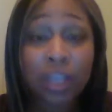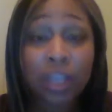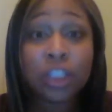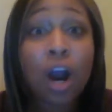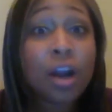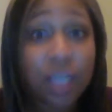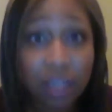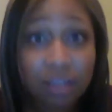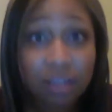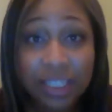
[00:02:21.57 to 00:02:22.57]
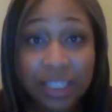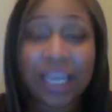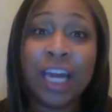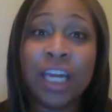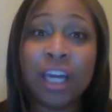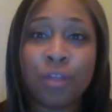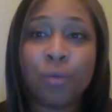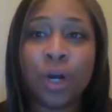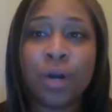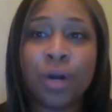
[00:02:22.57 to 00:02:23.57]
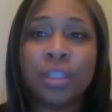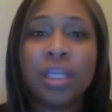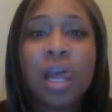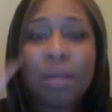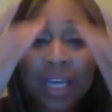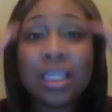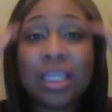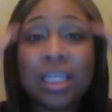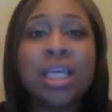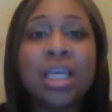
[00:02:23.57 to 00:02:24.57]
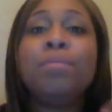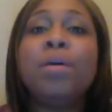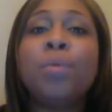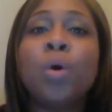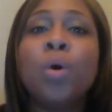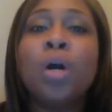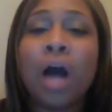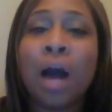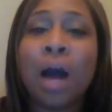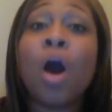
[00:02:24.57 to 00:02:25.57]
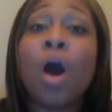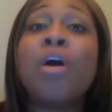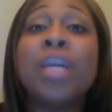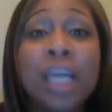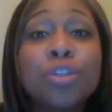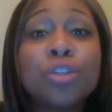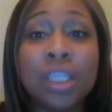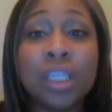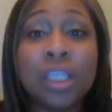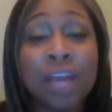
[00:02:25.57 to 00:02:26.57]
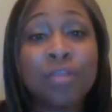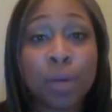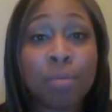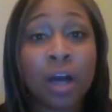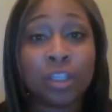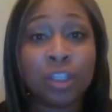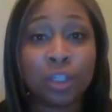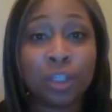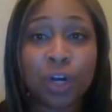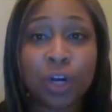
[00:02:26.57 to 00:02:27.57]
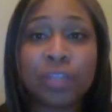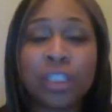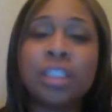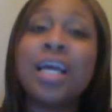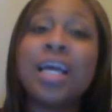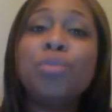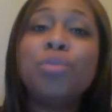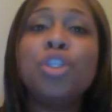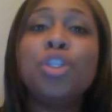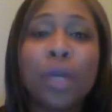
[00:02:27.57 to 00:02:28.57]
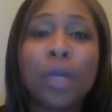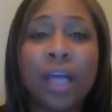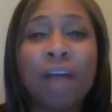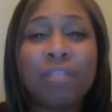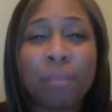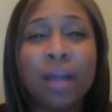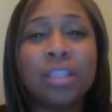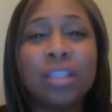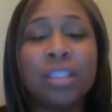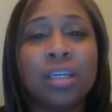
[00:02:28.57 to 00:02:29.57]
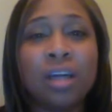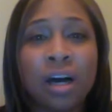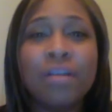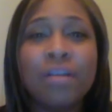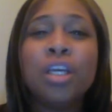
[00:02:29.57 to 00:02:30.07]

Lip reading: targeting, in other words, because these people are already interested in their products or services. And that's what you want to have the mindset of,